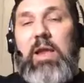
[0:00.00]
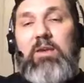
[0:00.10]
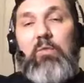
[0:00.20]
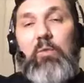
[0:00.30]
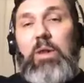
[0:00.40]

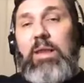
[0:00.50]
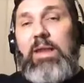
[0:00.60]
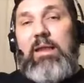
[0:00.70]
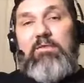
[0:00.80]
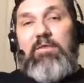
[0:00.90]
that
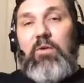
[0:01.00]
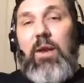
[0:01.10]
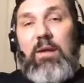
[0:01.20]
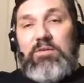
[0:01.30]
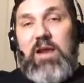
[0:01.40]
really, if
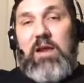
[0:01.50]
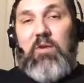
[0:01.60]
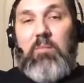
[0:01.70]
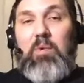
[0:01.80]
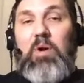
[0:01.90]
you're outside
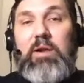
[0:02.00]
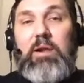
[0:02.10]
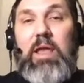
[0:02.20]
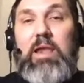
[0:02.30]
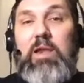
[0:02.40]
of our
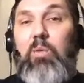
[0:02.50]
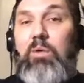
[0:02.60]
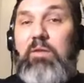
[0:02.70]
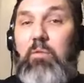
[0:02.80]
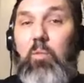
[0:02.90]
parking lot, it
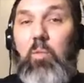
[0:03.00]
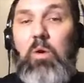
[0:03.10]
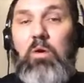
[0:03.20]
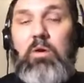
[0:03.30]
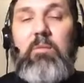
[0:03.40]
won't even
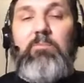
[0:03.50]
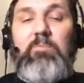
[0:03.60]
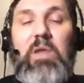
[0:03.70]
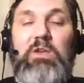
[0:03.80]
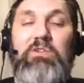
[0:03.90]
work.
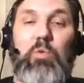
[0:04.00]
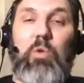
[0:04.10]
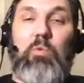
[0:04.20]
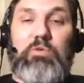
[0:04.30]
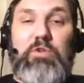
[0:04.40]

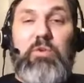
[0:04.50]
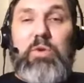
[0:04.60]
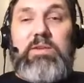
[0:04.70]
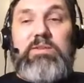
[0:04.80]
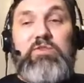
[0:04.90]
So what we'll
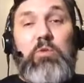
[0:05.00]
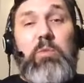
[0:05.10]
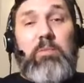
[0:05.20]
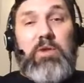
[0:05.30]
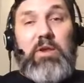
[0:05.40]
do is is
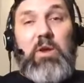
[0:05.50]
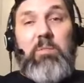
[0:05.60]
you'll be able to